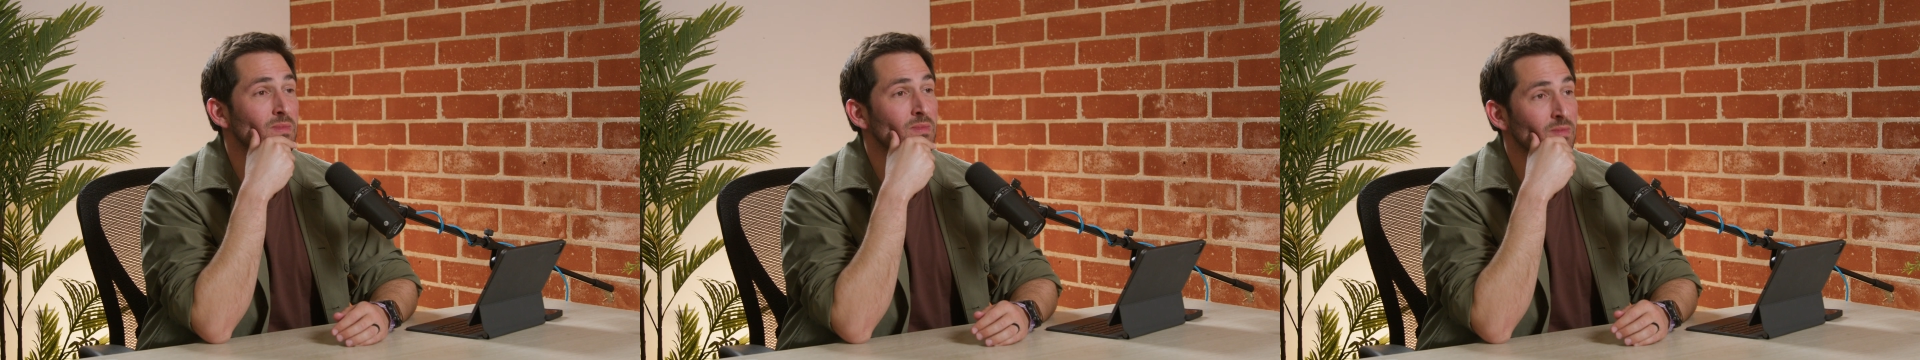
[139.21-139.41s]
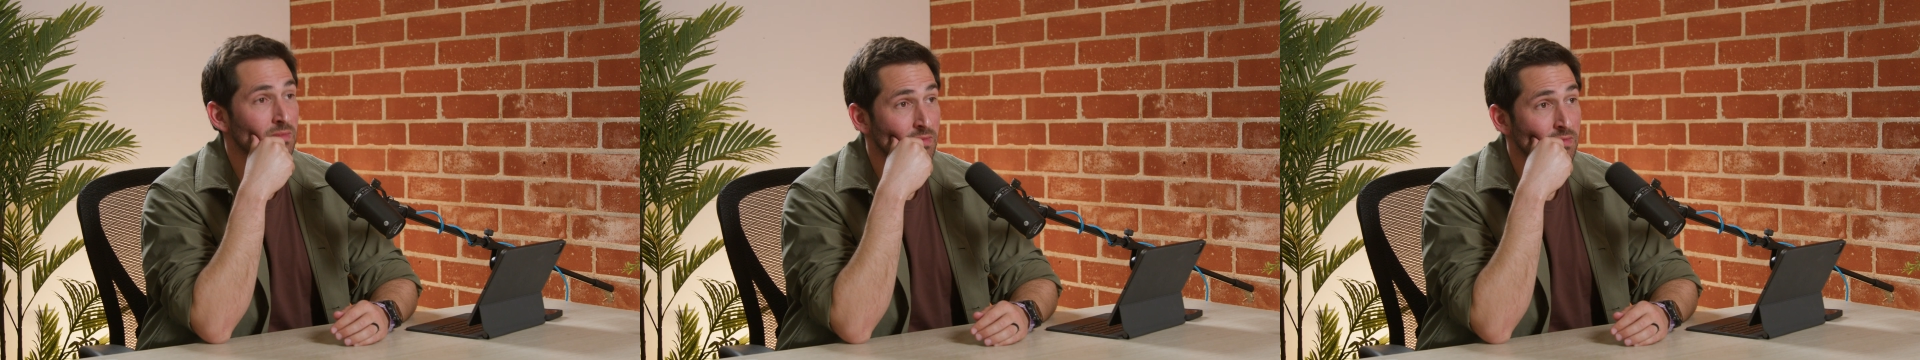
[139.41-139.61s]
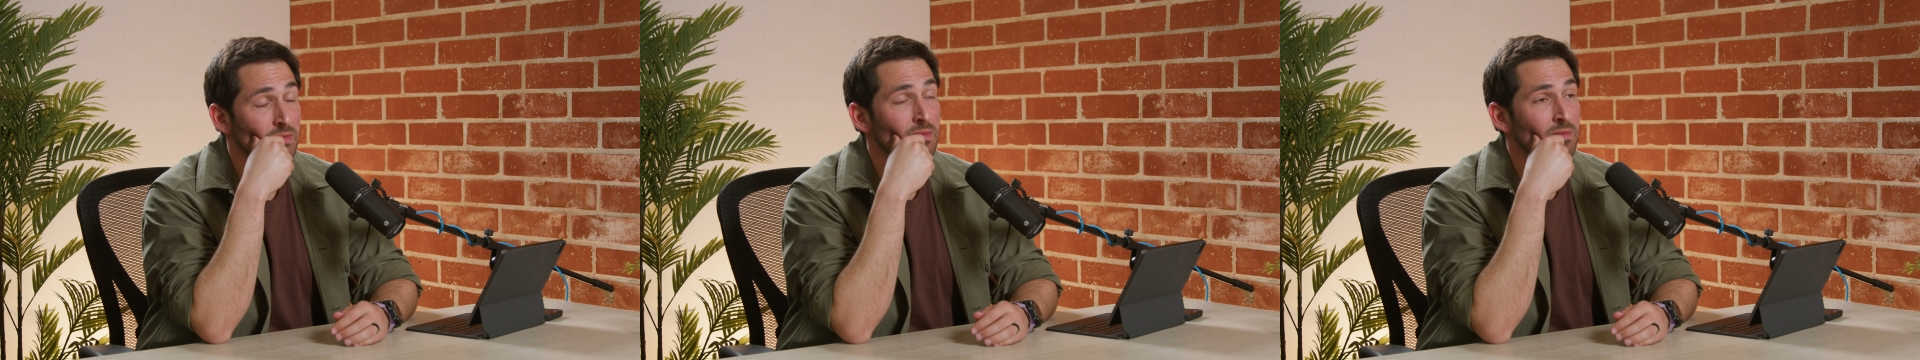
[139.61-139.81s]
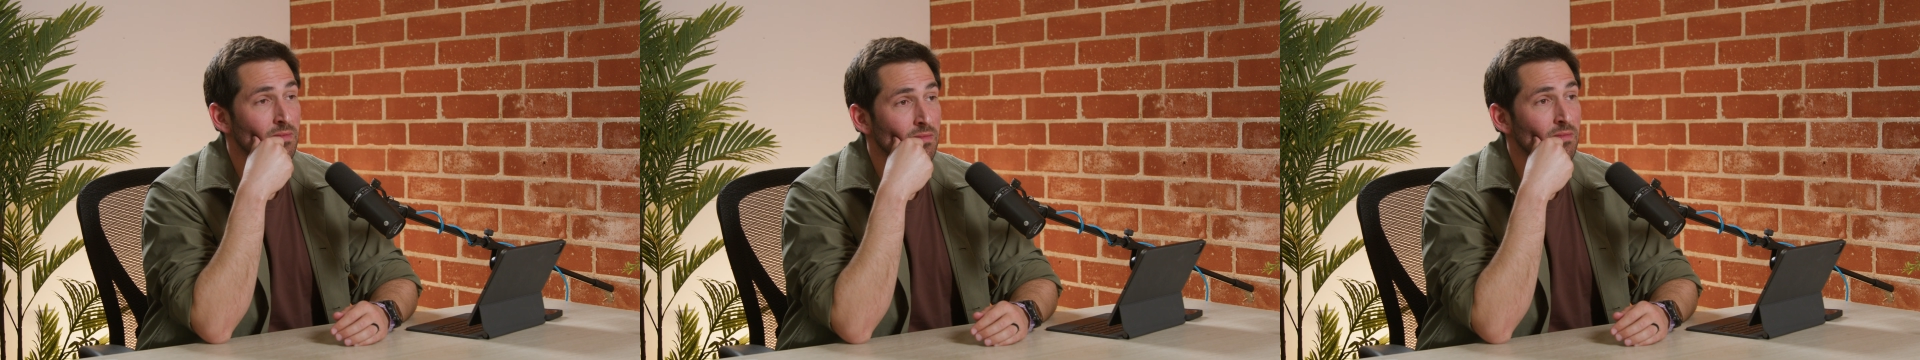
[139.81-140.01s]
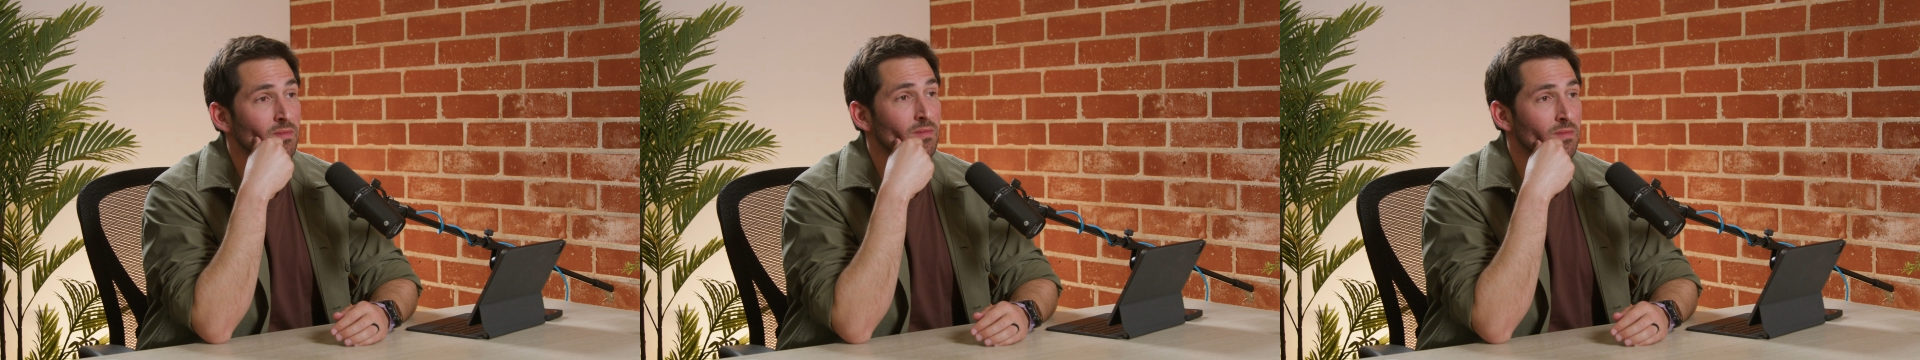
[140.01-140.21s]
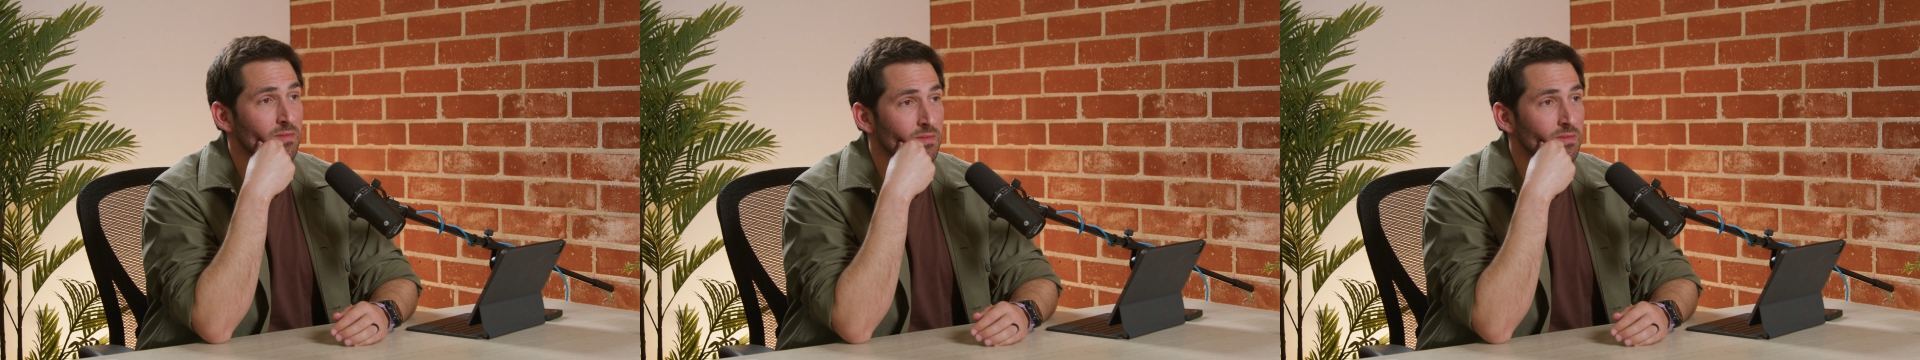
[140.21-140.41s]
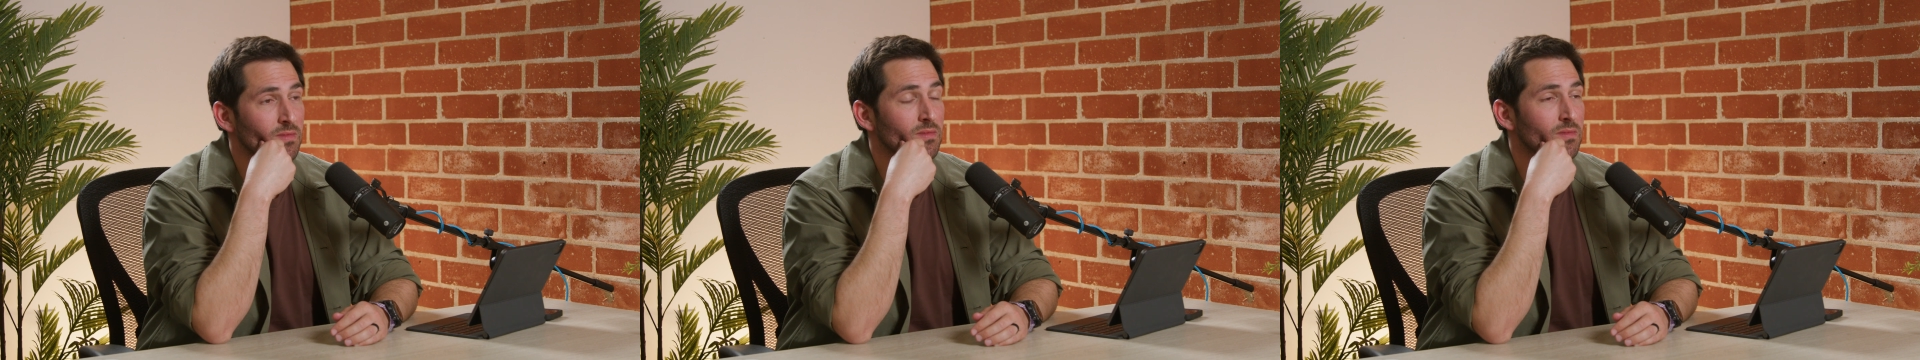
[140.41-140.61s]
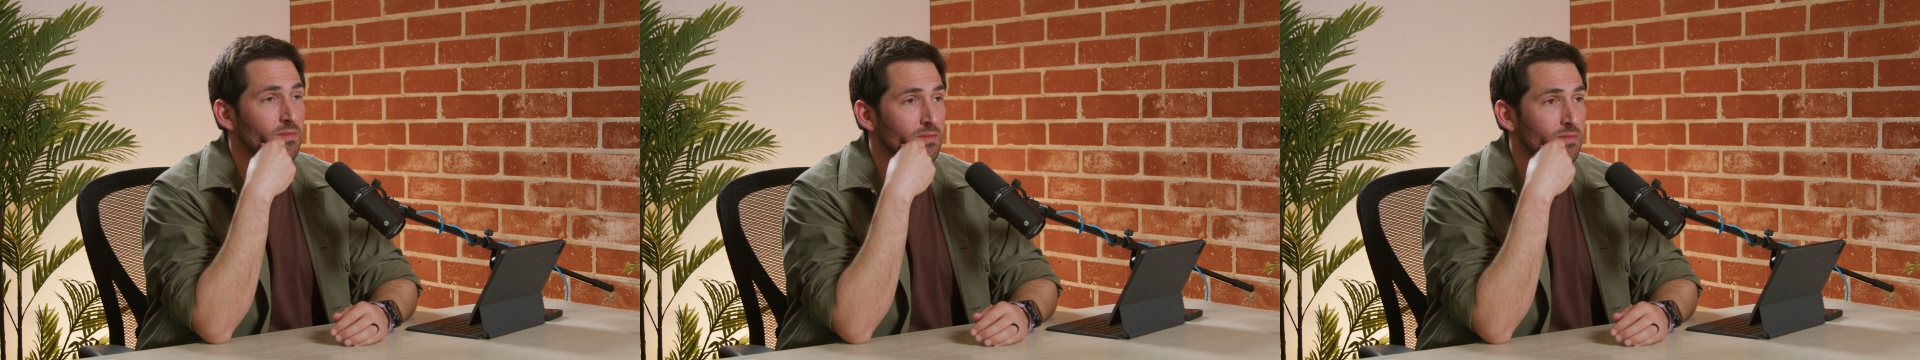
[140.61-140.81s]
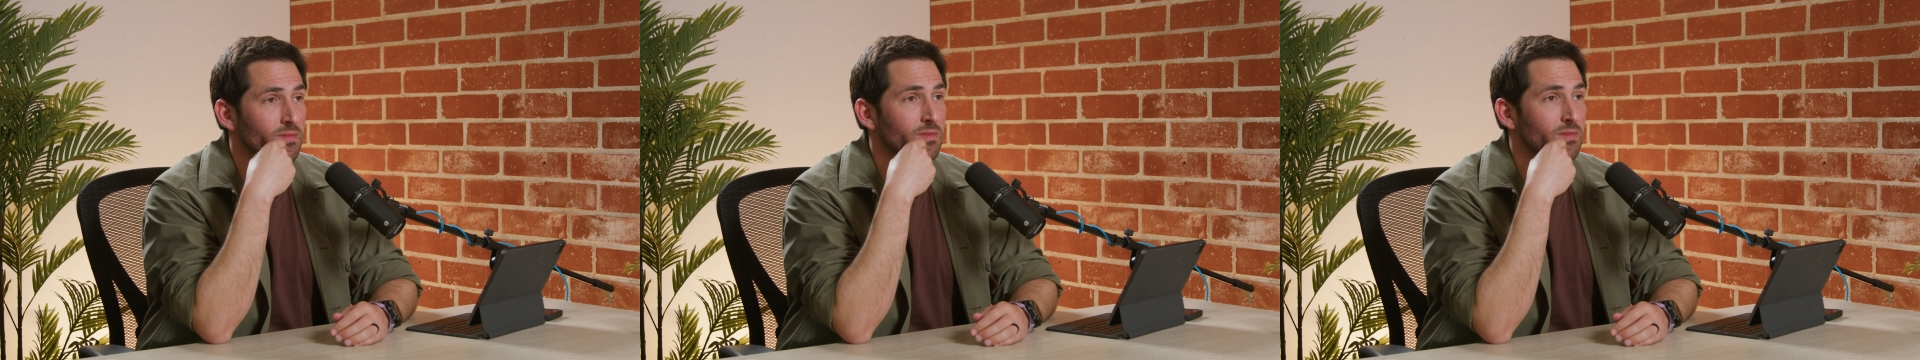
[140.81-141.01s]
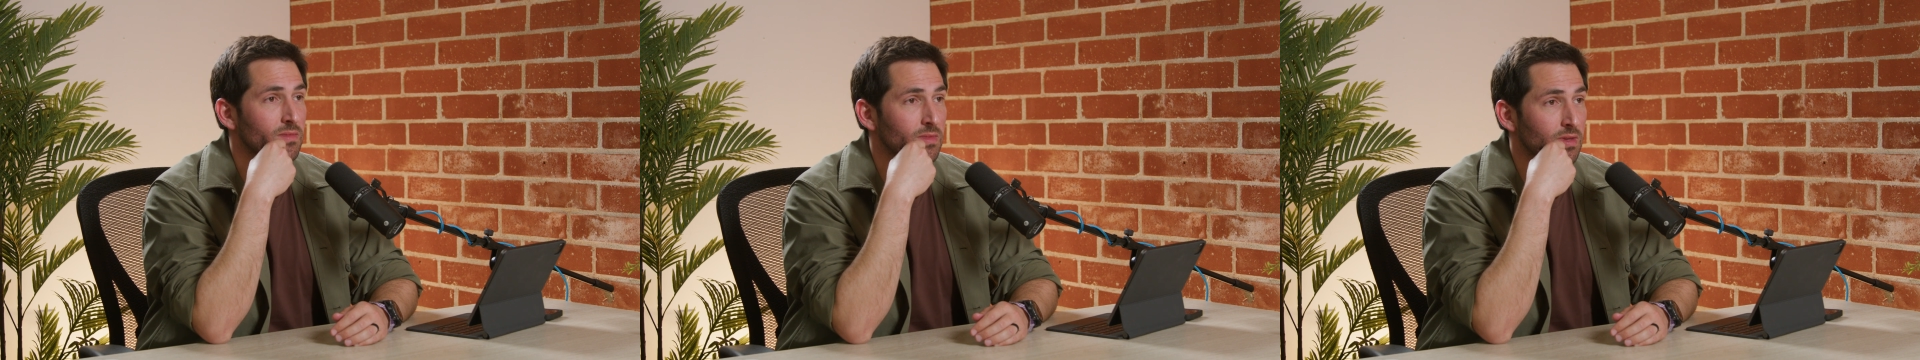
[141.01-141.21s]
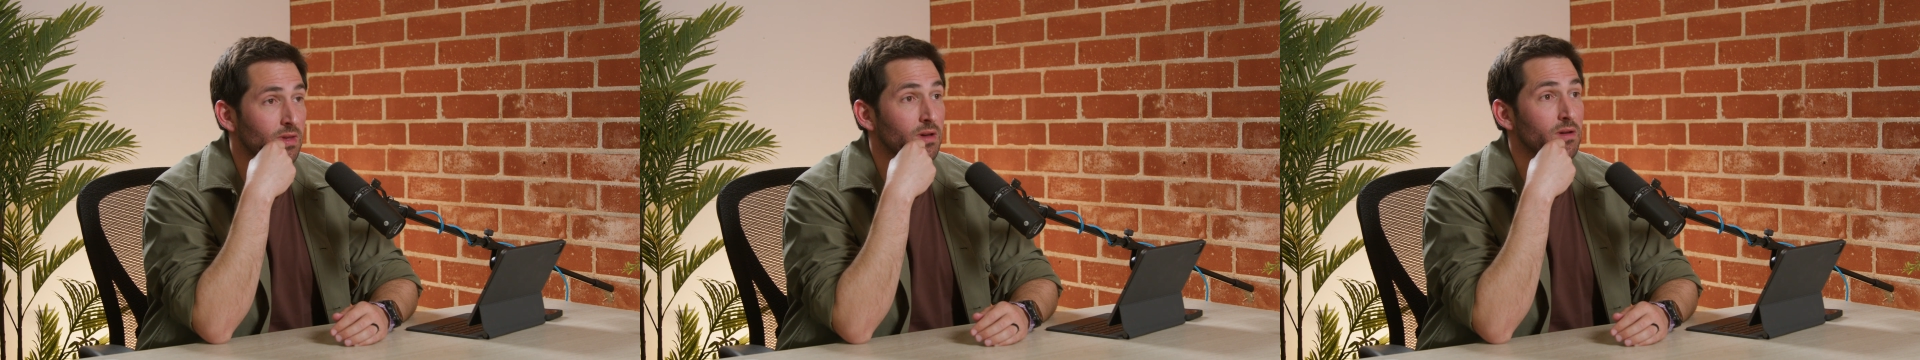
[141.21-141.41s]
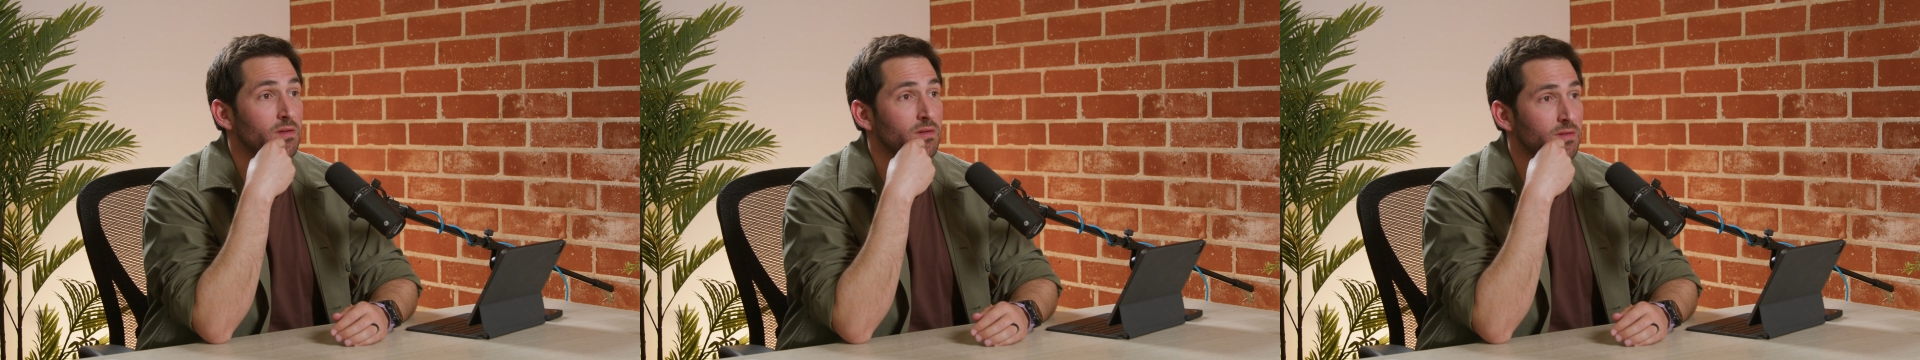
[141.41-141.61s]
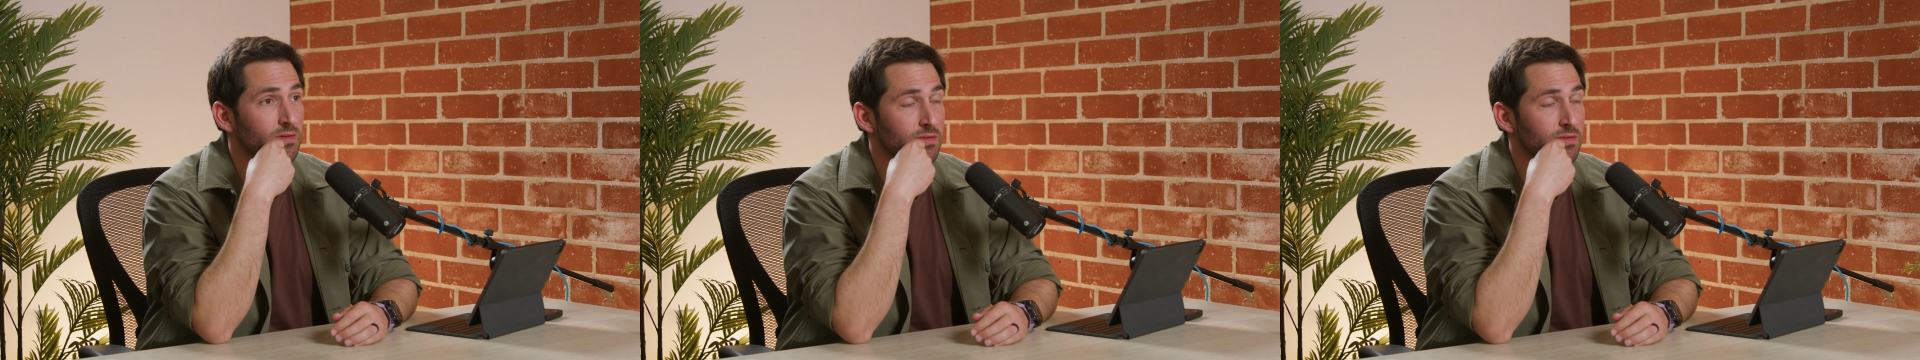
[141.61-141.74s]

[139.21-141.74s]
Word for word: So it's that, hence the restoration. Yeah. Right?